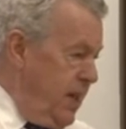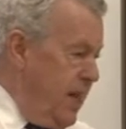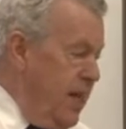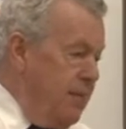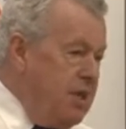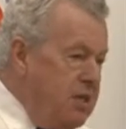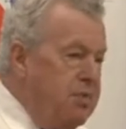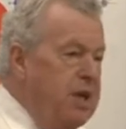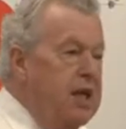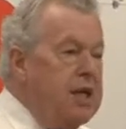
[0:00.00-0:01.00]
And that means
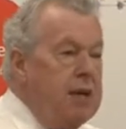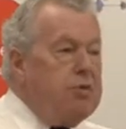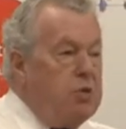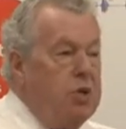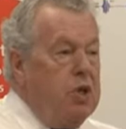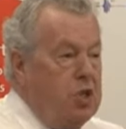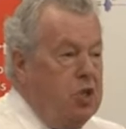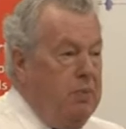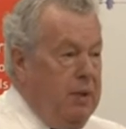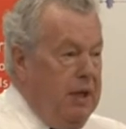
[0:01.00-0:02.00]
bringing it up to what it
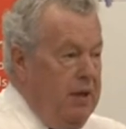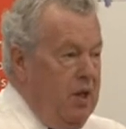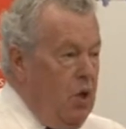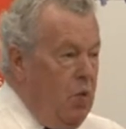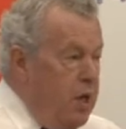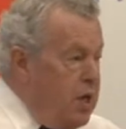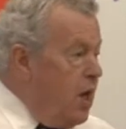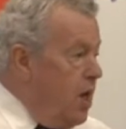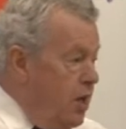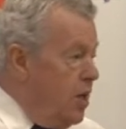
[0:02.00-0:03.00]
should be. We
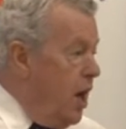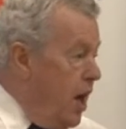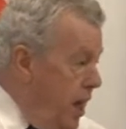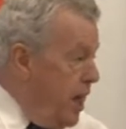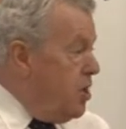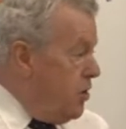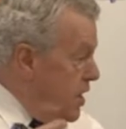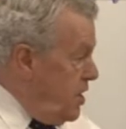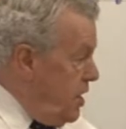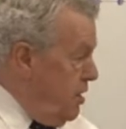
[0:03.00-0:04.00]
can't
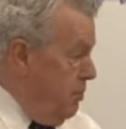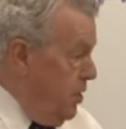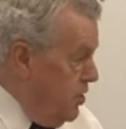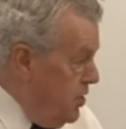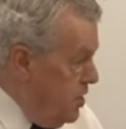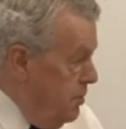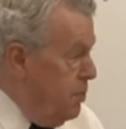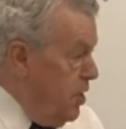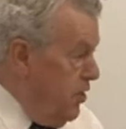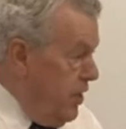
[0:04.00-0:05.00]
increase our immune system
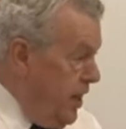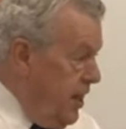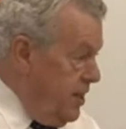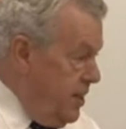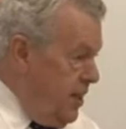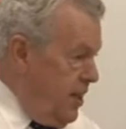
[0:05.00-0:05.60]
beyond that.